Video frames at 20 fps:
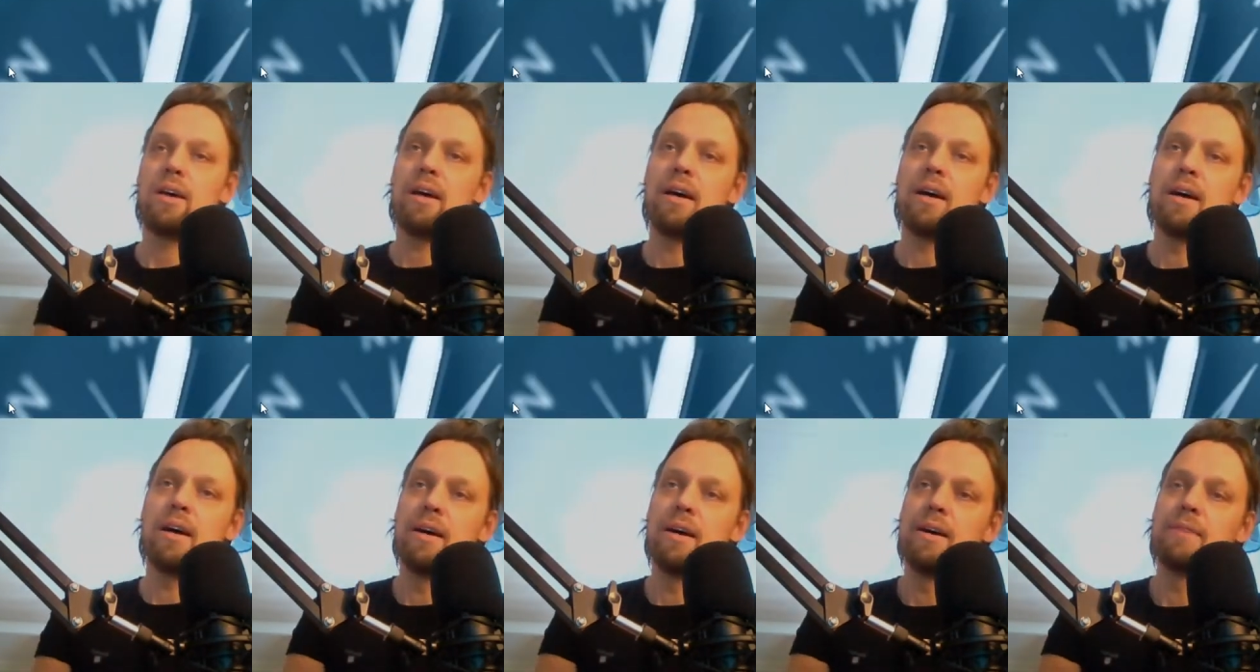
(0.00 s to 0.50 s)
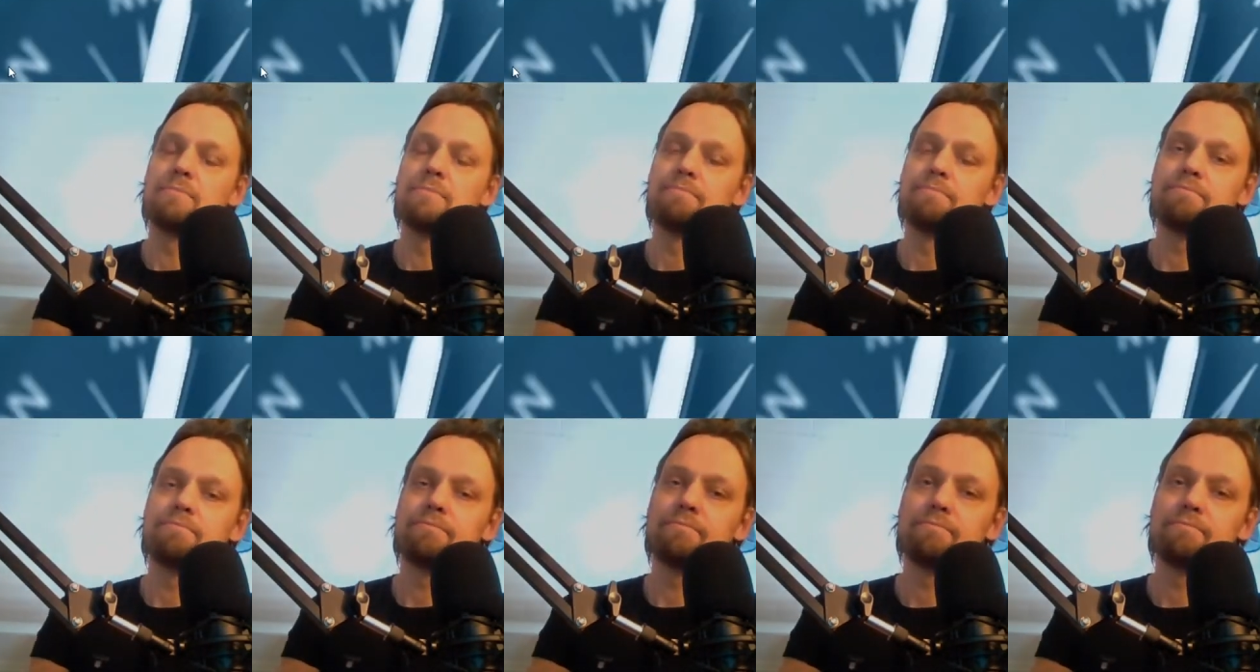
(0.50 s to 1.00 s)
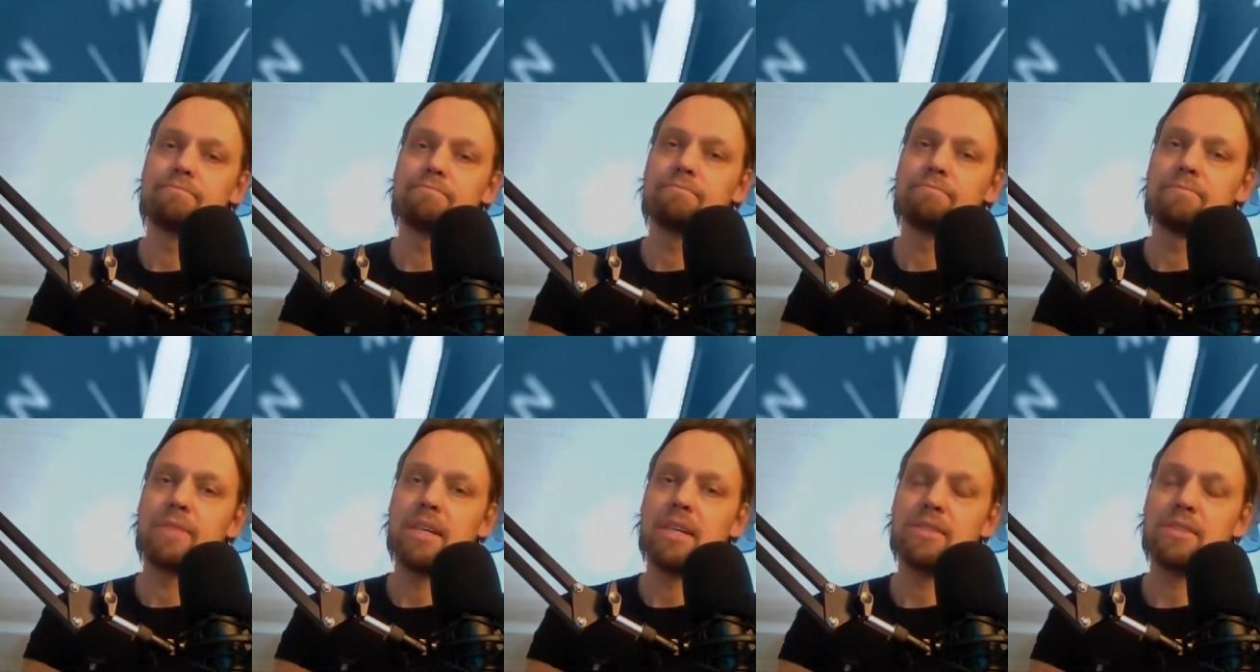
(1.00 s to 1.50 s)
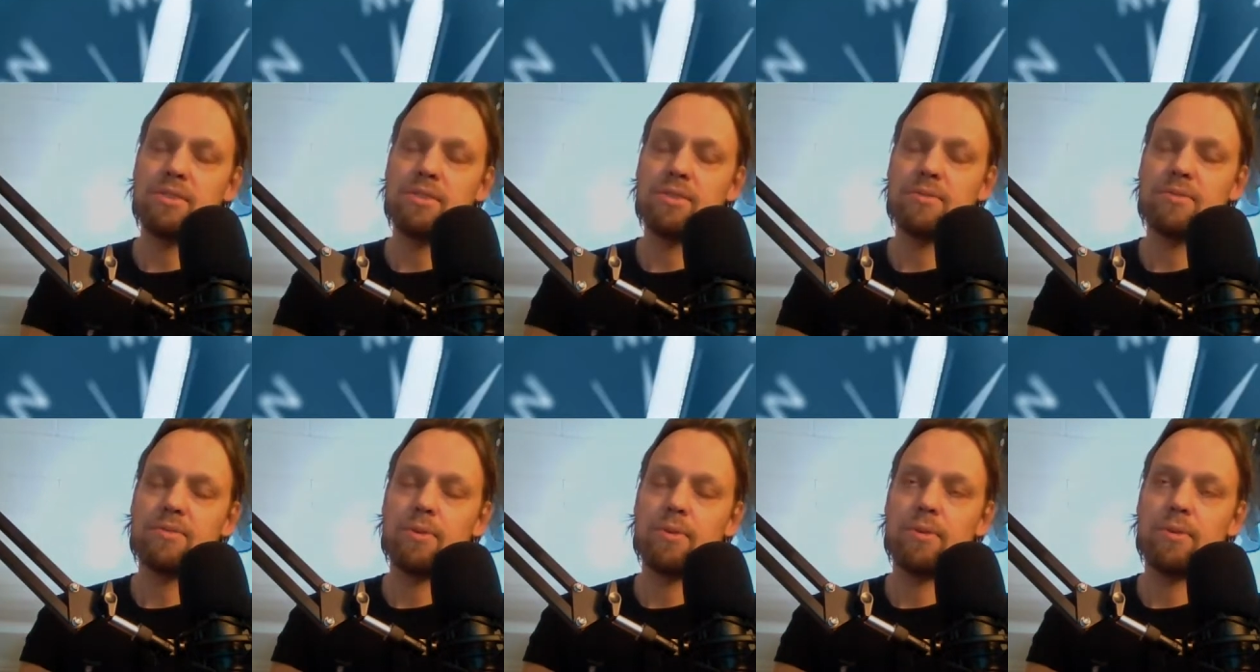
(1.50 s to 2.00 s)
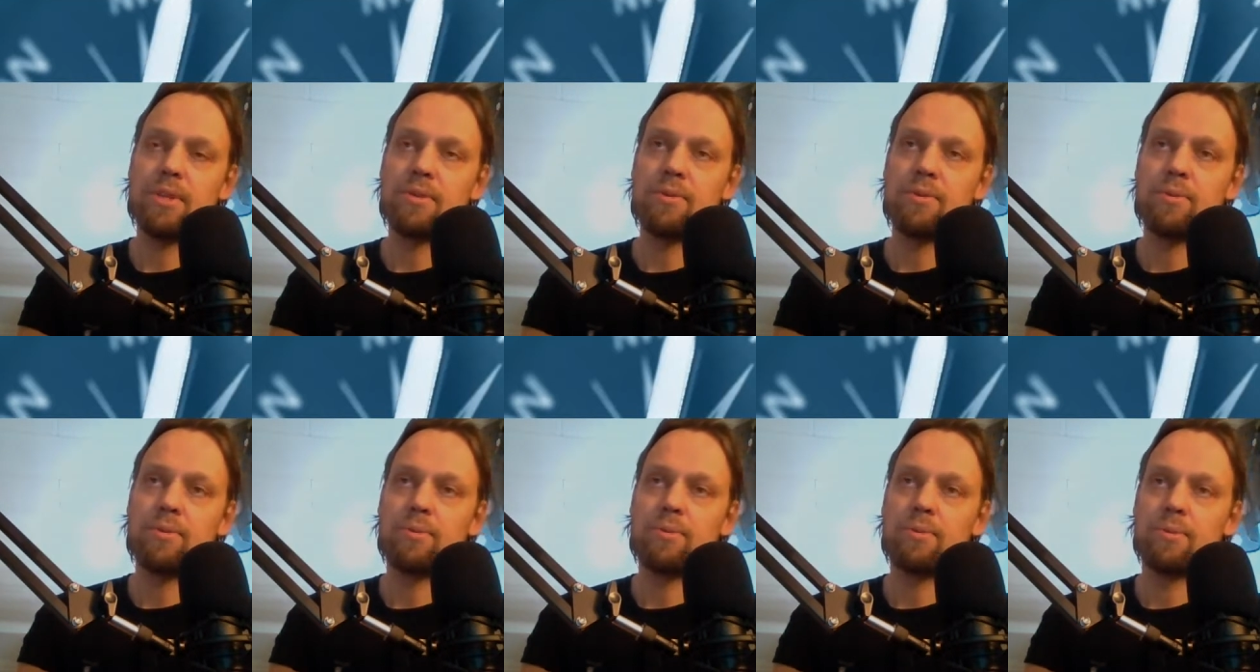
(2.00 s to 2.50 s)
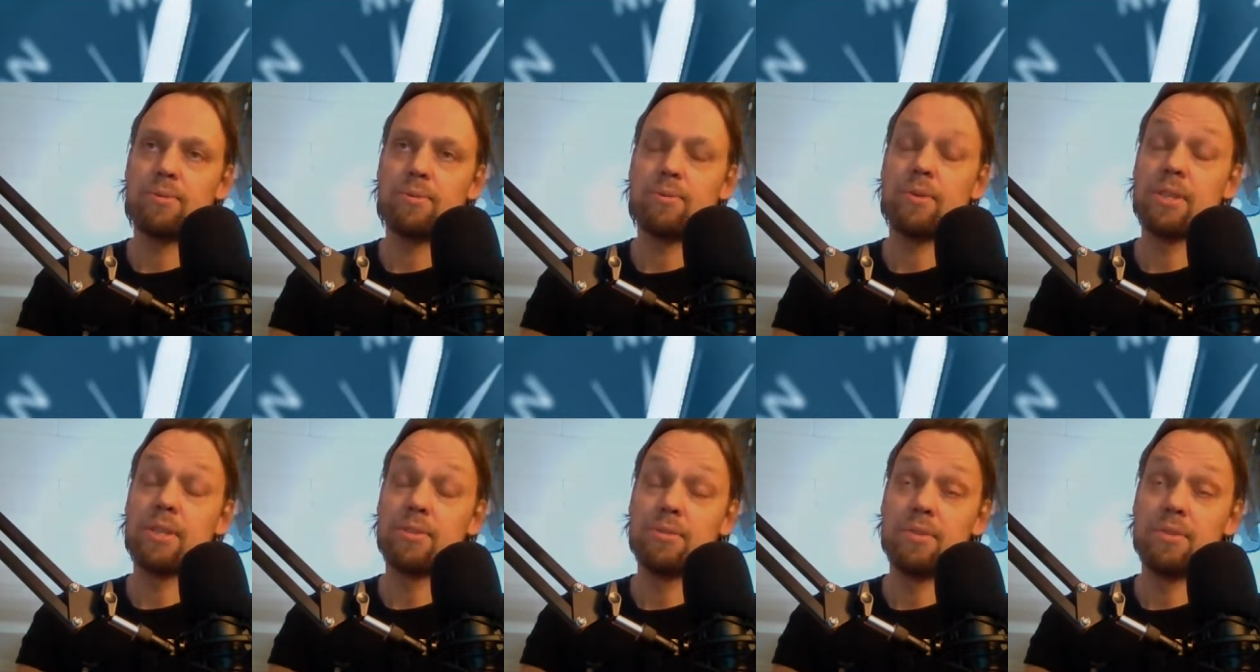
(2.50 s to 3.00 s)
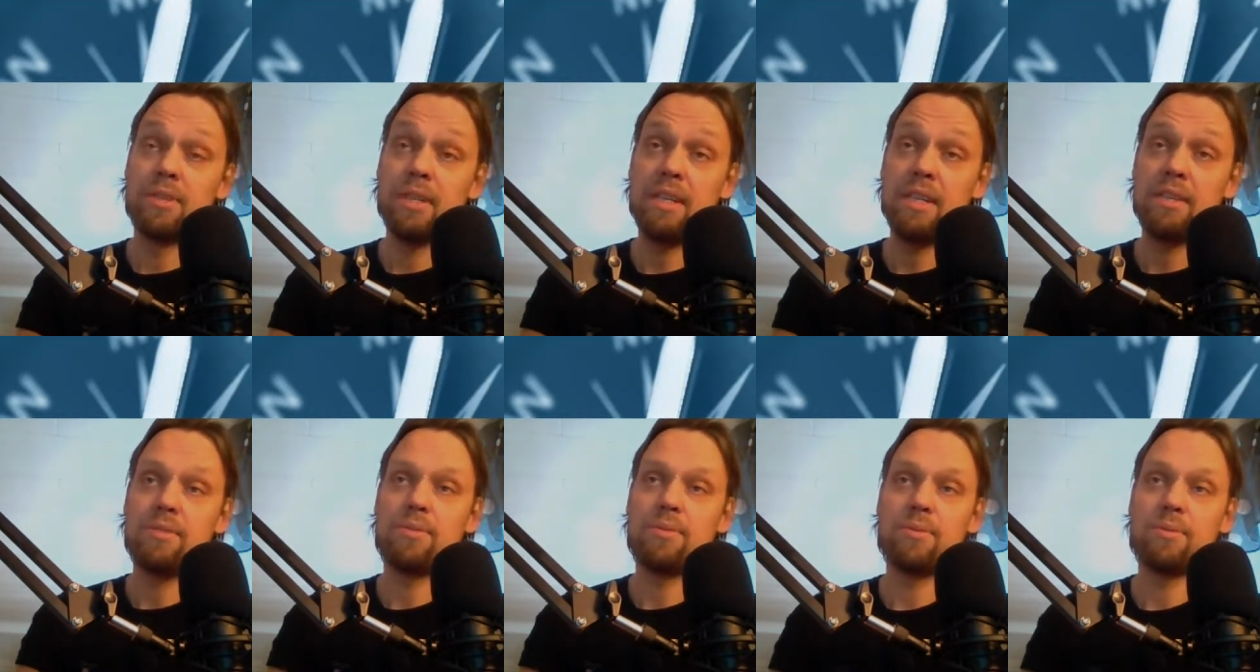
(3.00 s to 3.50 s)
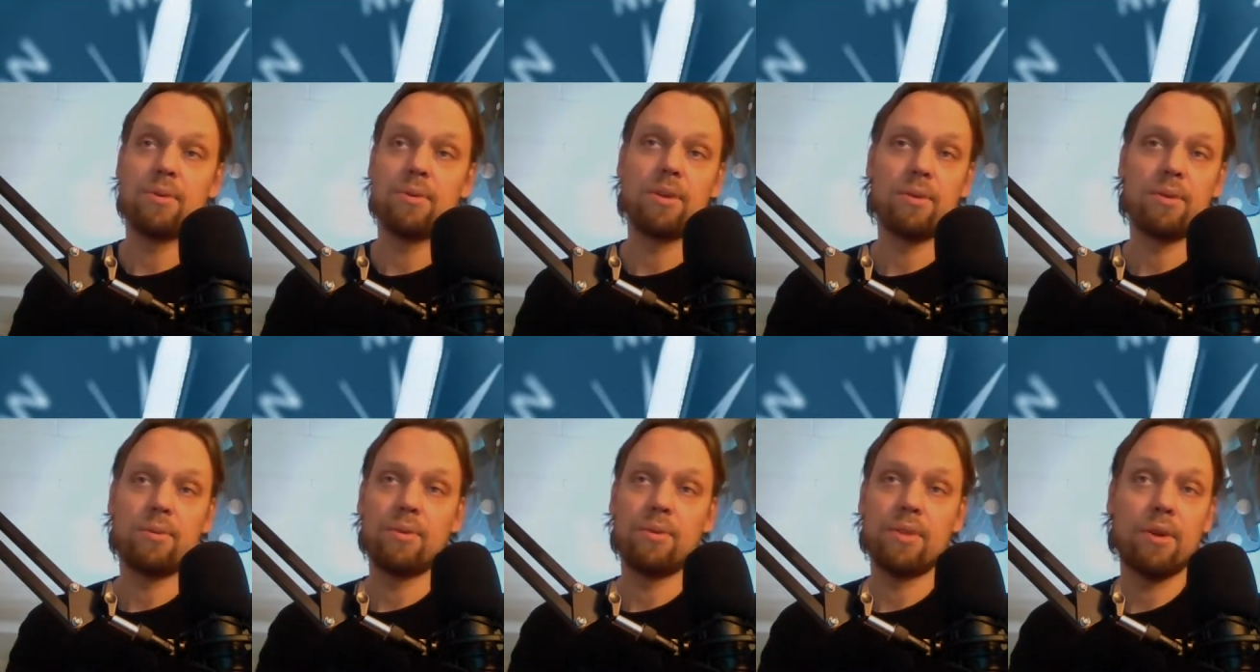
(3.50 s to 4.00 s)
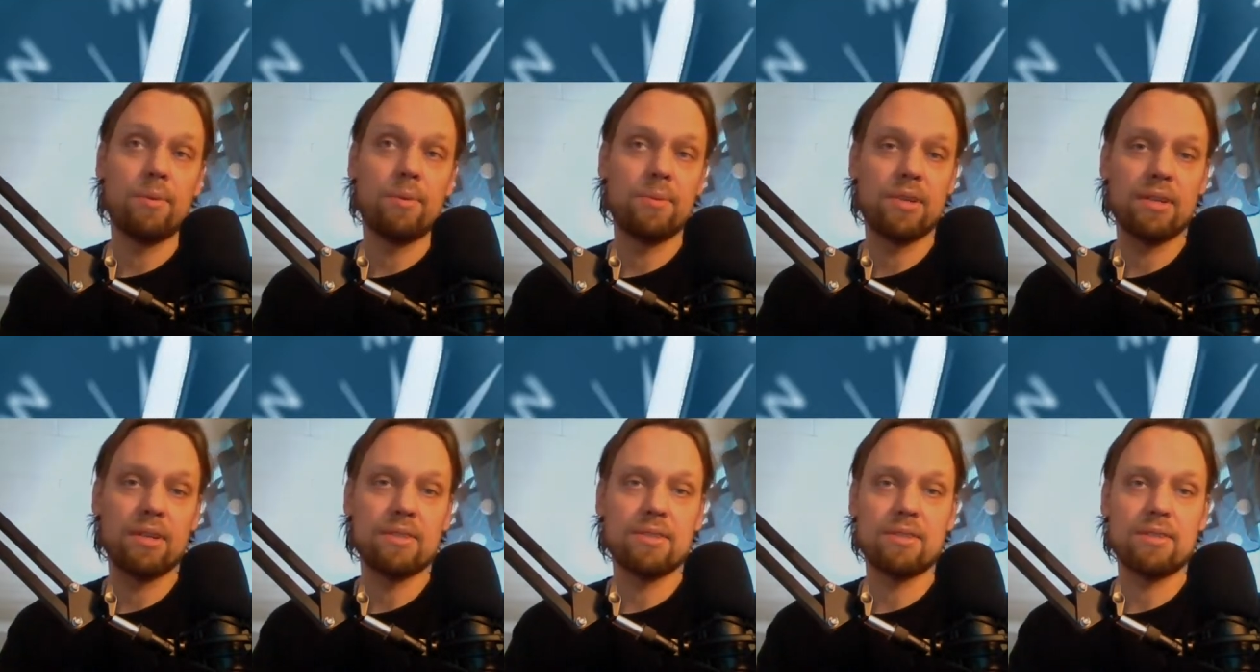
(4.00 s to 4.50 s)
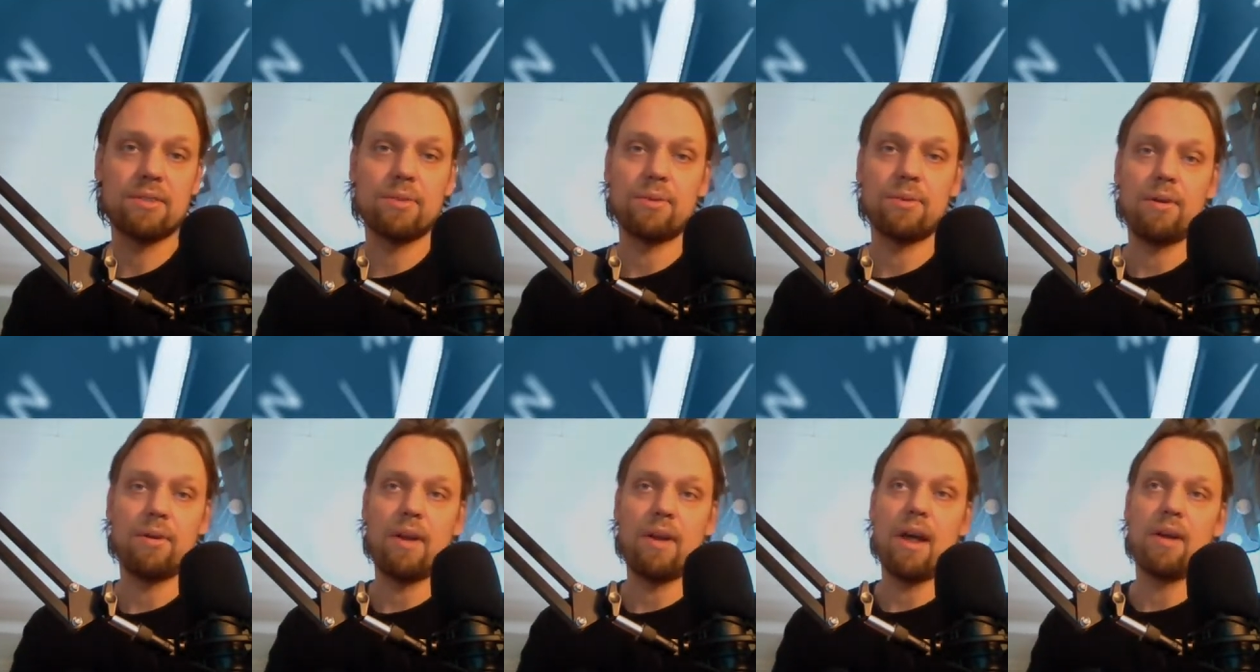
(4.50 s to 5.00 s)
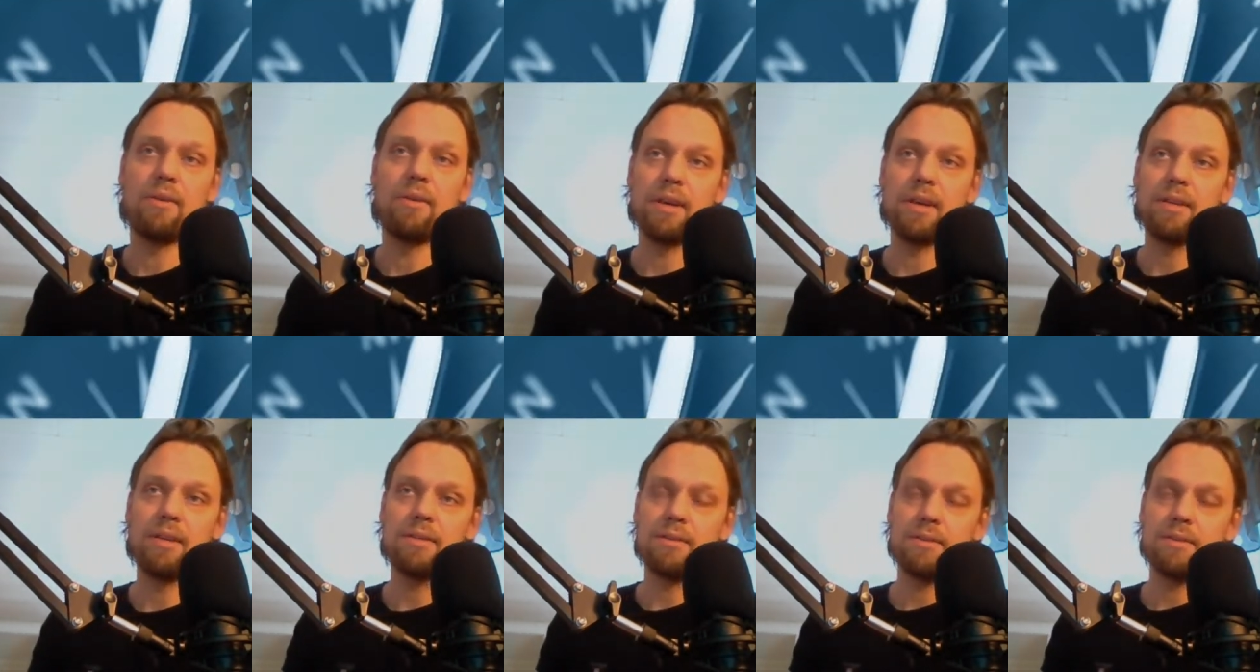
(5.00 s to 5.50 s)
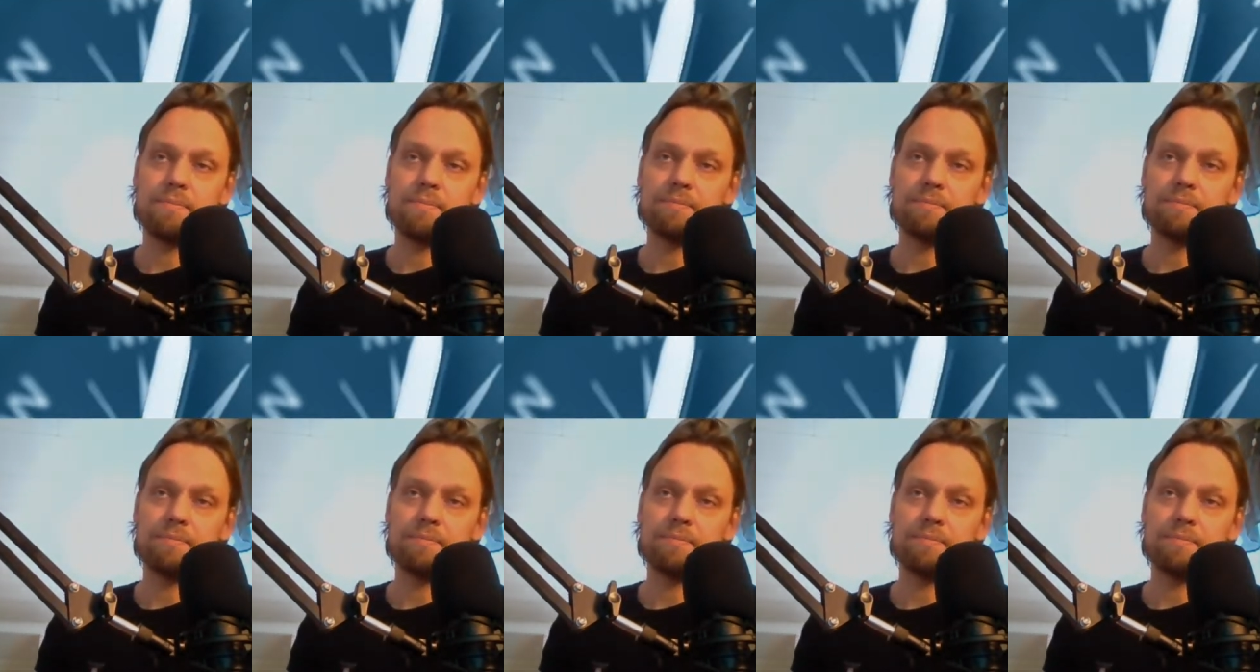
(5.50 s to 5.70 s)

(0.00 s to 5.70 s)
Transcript: It's useful when you need to work with objects or arrays.